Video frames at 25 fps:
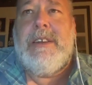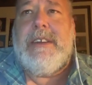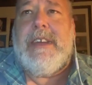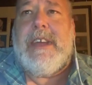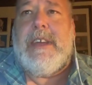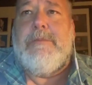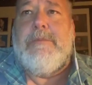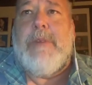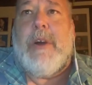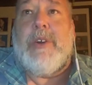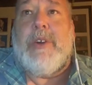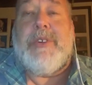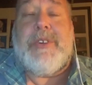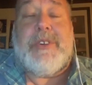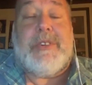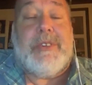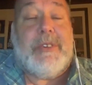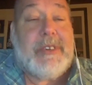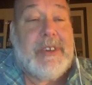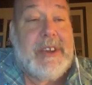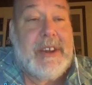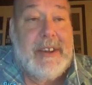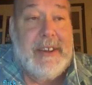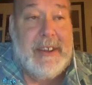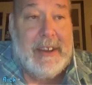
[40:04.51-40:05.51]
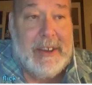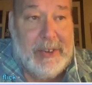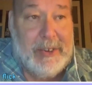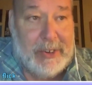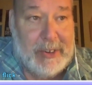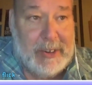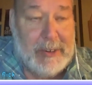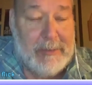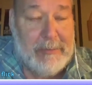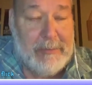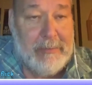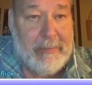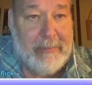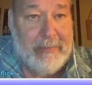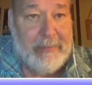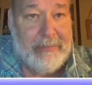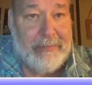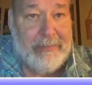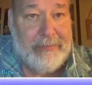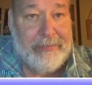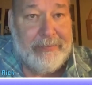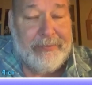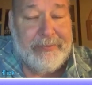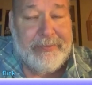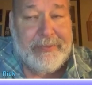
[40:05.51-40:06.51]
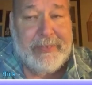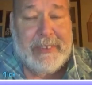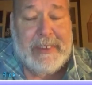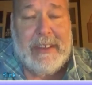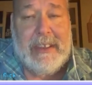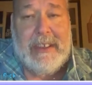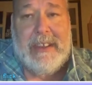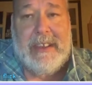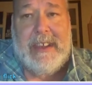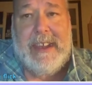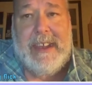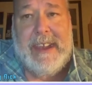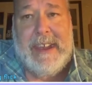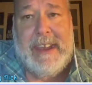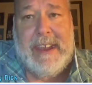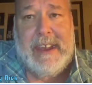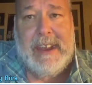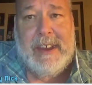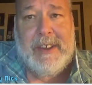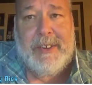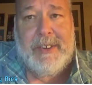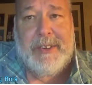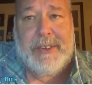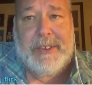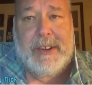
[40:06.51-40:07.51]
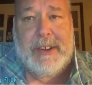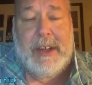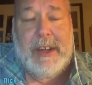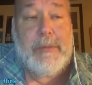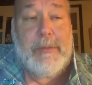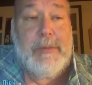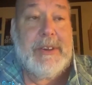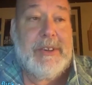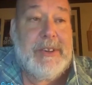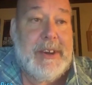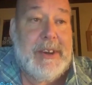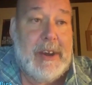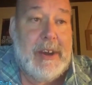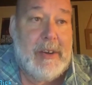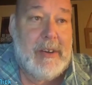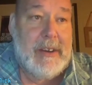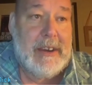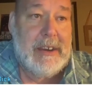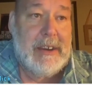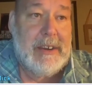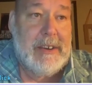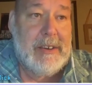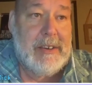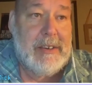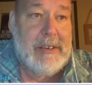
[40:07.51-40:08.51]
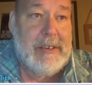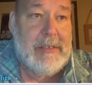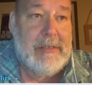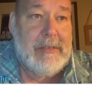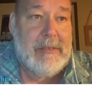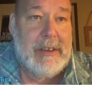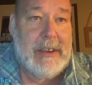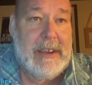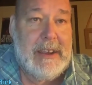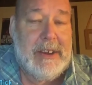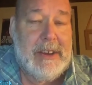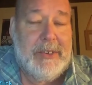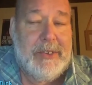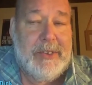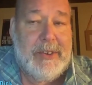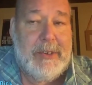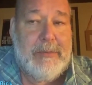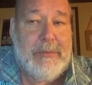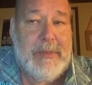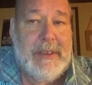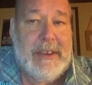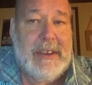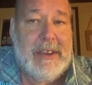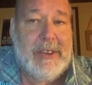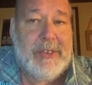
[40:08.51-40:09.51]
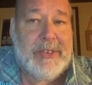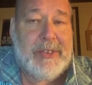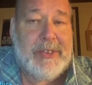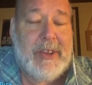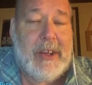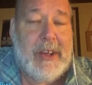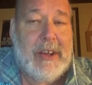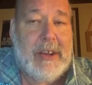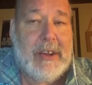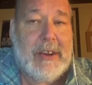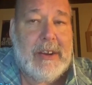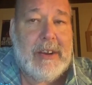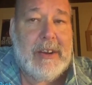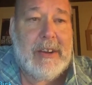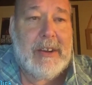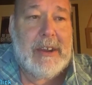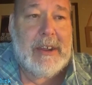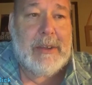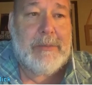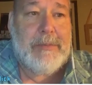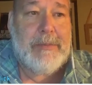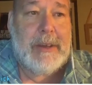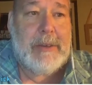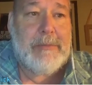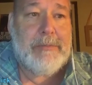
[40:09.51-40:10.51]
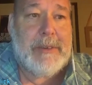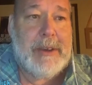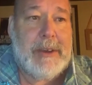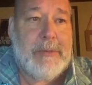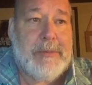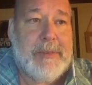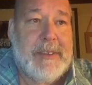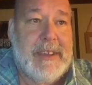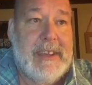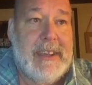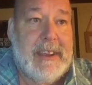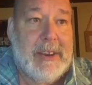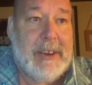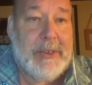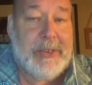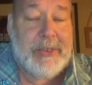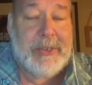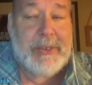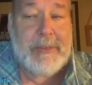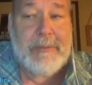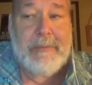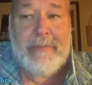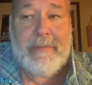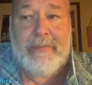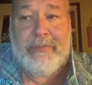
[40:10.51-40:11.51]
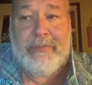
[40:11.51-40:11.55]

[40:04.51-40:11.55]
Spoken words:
emotional connection and commentary, right? To me, a song like Pumped Up Kicks,